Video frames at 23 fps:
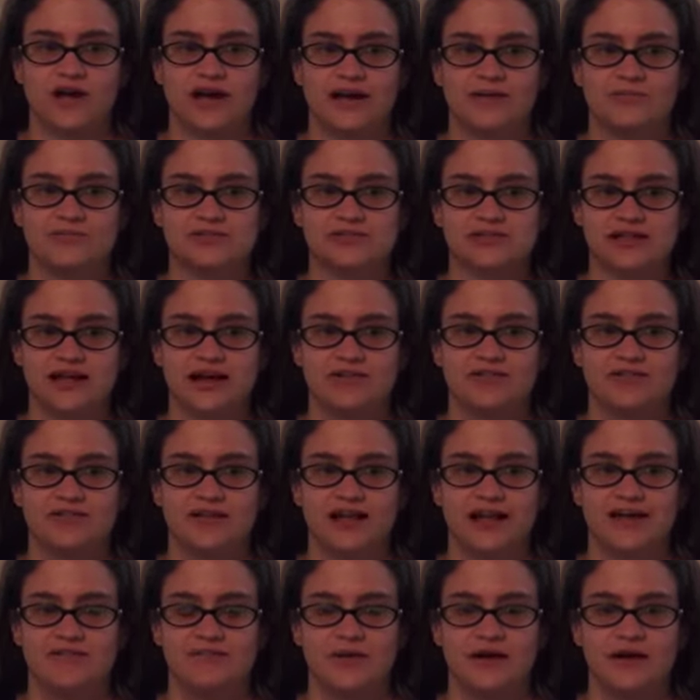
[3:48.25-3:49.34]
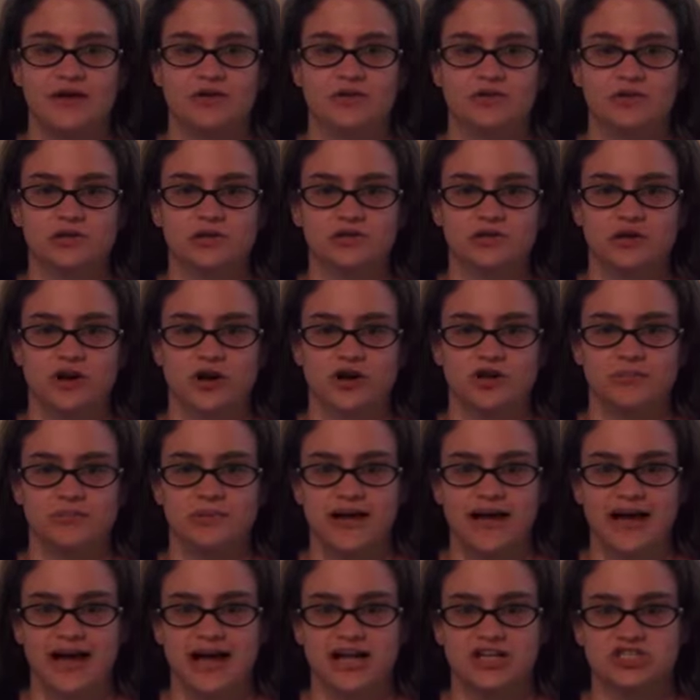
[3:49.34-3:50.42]
I was allowed to have my own little garden
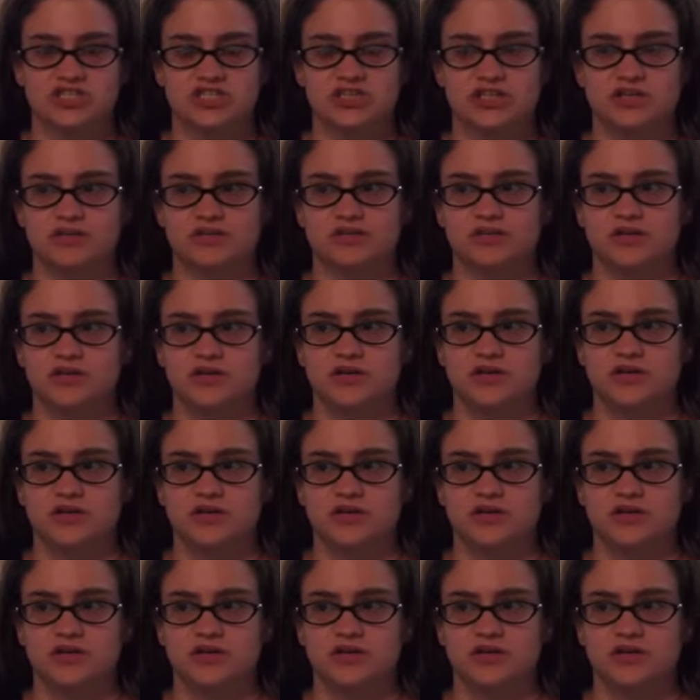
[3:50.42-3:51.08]
patch and